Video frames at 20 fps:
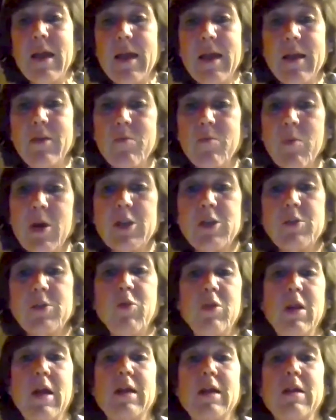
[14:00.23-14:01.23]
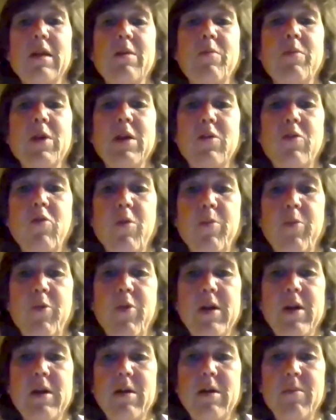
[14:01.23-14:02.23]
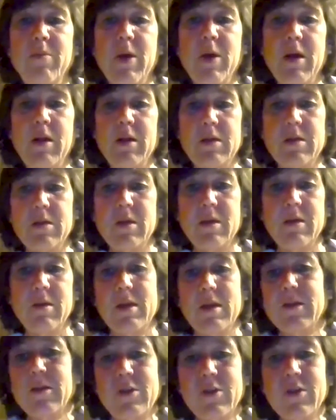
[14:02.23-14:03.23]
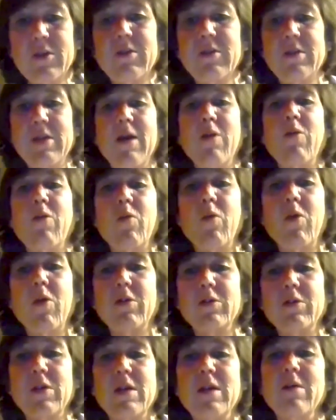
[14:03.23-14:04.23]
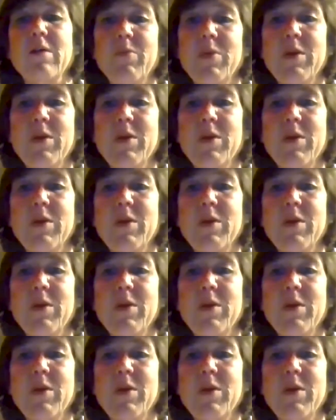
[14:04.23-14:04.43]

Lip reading: is much more likely to be incorporated in policy. That's just how it works, and in